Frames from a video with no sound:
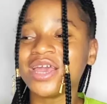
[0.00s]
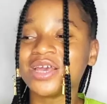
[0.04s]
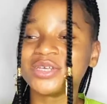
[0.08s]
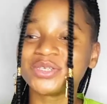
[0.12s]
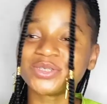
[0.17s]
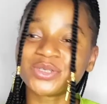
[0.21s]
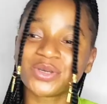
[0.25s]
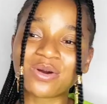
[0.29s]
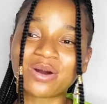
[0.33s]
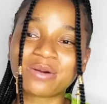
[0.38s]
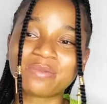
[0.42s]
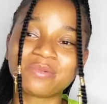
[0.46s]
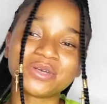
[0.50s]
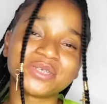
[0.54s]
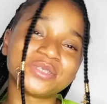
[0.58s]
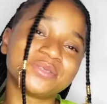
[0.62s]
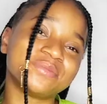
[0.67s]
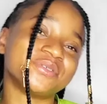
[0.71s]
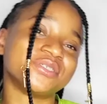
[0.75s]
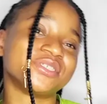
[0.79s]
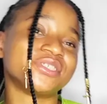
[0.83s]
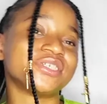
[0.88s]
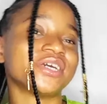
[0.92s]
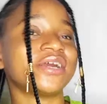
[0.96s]
so I'm going
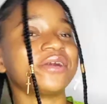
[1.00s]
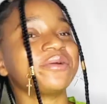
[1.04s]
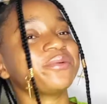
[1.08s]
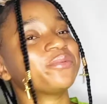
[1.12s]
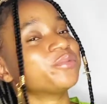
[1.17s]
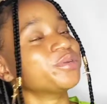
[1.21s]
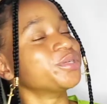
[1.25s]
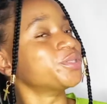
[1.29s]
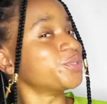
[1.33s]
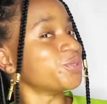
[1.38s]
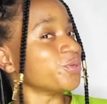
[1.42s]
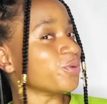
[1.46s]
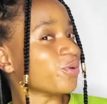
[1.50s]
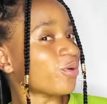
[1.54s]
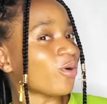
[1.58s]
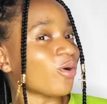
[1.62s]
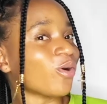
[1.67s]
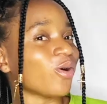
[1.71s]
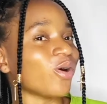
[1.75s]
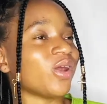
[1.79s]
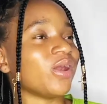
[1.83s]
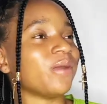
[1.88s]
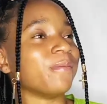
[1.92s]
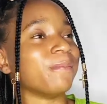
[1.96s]
to be sharing with you
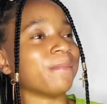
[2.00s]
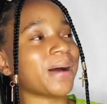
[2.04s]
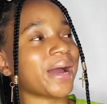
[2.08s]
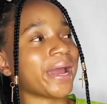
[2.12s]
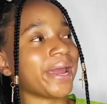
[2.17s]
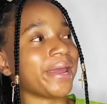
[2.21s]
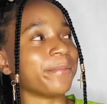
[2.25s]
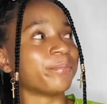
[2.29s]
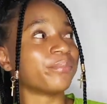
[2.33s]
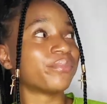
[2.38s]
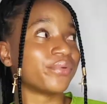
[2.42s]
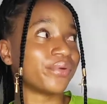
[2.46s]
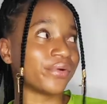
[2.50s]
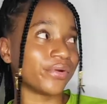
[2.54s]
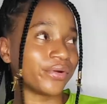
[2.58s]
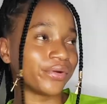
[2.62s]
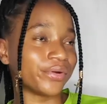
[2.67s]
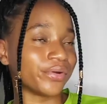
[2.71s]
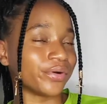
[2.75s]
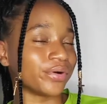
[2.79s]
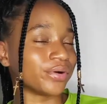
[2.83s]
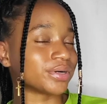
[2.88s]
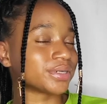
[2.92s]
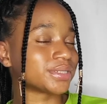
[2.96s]
all my
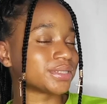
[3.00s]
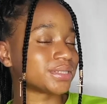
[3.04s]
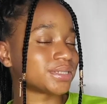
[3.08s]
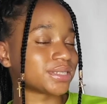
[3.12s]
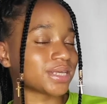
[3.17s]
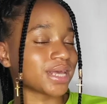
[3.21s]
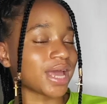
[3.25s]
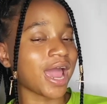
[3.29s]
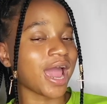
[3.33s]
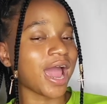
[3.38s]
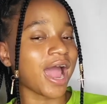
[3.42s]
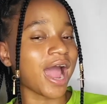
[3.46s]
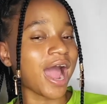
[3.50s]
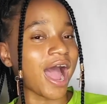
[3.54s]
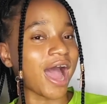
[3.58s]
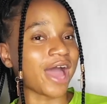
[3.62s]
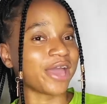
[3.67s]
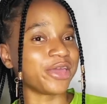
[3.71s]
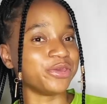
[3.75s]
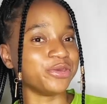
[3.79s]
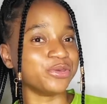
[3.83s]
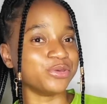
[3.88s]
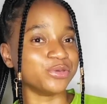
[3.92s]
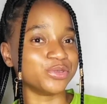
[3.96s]
products
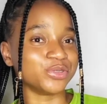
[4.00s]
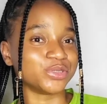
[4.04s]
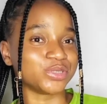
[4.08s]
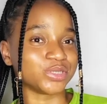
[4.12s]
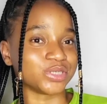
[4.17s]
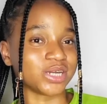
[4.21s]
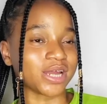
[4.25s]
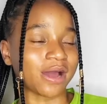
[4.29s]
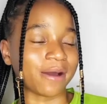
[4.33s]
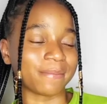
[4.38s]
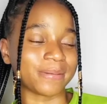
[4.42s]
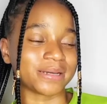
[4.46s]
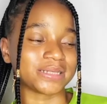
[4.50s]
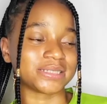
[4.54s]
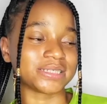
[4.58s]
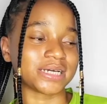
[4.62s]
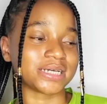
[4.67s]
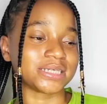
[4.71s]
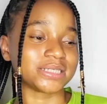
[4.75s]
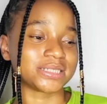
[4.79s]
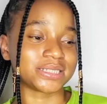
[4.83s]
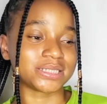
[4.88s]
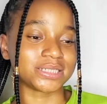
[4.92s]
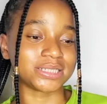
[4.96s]
I use in
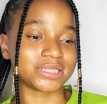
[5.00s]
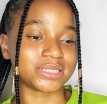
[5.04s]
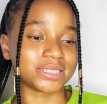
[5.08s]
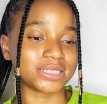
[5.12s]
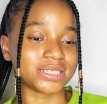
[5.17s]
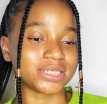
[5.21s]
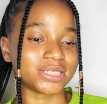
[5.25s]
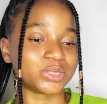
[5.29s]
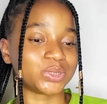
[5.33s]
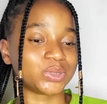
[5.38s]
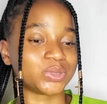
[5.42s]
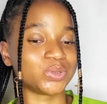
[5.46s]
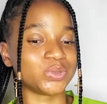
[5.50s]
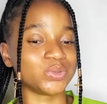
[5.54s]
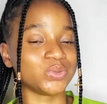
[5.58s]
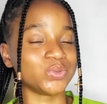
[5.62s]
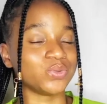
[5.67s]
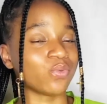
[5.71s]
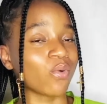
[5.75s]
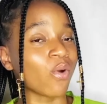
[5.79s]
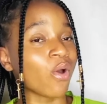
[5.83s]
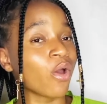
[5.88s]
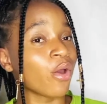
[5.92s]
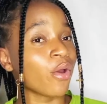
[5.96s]
Harmattan season
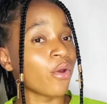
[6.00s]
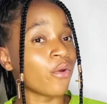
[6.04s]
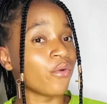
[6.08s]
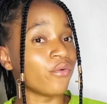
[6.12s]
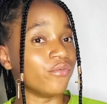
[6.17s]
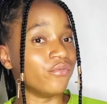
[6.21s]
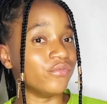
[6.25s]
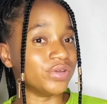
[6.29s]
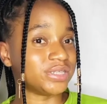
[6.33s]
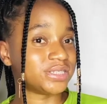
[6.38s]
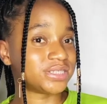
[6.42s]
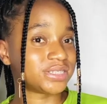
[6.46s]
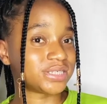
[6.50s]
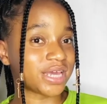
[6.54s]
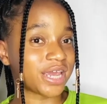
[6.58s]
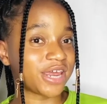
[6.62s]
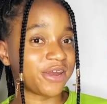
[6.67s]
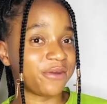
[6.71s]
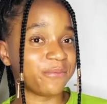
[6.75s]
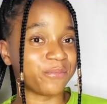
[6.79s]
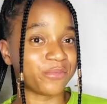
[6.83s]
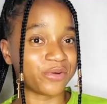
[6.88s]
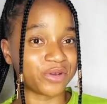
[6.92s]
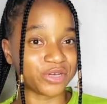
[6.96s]
to
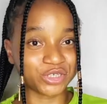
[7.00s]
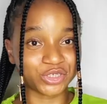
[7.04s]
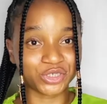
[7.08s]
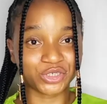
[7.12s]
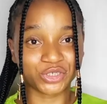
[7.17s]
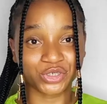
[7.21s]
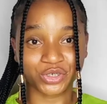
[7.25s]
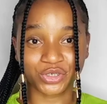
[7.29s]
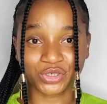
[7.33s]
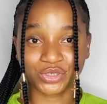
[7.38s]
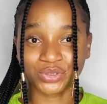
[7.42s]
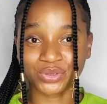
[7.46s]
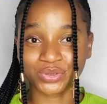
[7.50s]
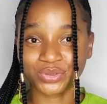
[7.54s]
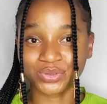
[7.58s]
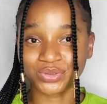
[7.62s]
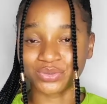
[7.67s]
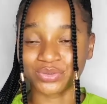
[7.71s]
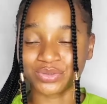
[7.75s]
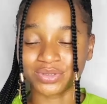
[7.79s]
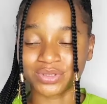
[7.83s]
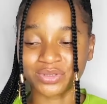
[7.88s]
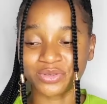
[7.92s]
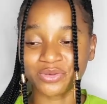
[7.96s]
retain moisture
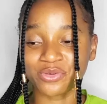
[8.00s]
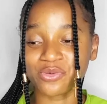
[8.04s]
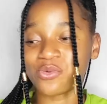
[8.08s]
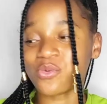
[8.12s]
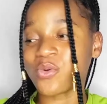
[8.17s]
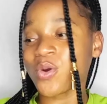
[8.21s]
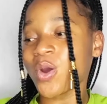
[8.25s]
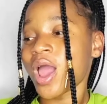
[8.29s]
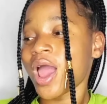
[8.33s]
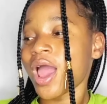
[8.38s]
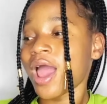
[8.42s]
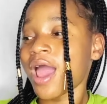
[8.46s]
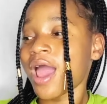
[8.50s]
to still